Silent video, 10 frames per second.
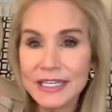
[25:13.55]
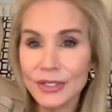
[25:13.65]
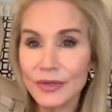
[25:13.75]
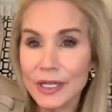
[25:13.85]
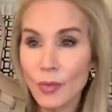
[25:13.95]
in
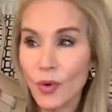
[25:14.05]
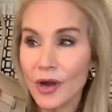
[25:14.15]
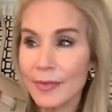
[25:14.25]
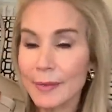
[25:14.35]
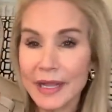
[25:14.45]
learning more
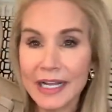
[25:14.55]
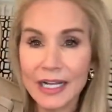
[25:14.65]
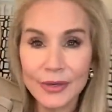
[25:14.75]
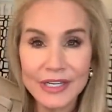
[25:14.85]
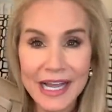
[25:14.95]
about my
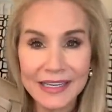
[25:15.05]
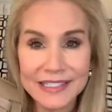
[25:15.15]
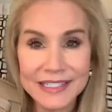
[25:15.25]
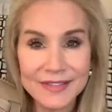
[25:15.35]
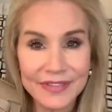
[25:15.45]
color
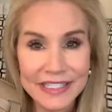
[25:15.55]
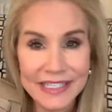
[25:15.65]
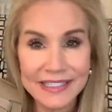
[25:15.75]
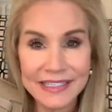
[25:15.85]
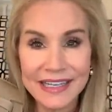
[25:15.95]
analysis,
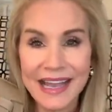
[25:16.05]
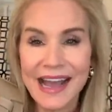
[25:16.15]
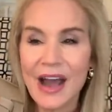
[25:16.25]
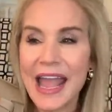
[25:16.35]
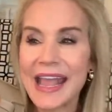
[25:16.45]
visit,
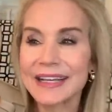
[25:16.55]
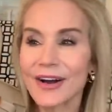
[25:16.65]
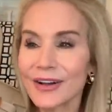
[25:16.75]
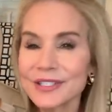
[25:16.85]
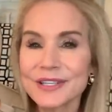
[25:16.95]
and
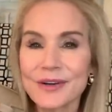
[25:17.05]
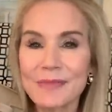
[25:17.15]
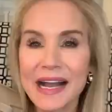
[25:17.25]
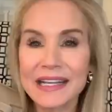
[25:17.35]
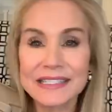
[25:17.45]
also
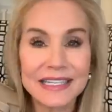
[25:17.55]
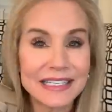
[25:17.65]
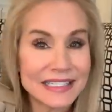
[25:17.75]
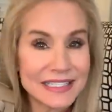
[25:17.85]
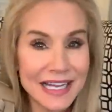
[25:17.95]
my
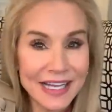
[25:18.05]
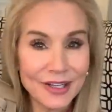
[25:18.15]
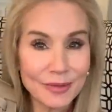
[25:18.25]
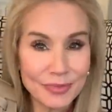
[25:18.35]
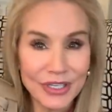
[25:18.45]
Signia
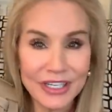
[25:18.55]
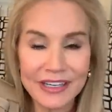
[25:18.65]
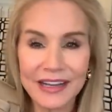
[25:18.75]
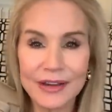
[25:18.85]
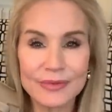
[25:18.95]
Style book,
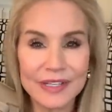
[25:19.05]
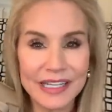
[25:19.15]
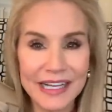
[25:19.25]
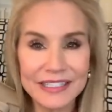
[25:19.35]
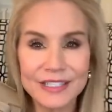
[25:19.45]
I would be
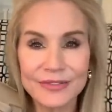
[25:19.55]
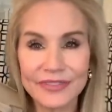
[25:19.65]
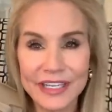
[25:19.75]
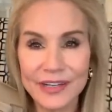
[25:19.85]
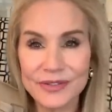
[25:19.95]
glad to do
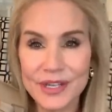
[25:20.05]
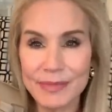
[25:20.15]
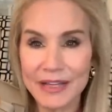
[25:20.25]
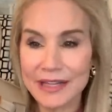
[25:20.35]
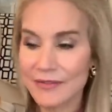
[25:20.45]
videos
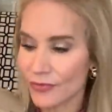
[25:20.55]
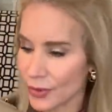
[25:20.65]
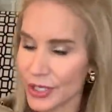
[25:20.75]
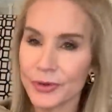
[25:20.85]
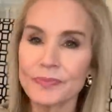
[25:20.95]
about that for
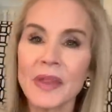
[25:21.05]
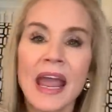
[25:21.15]
you.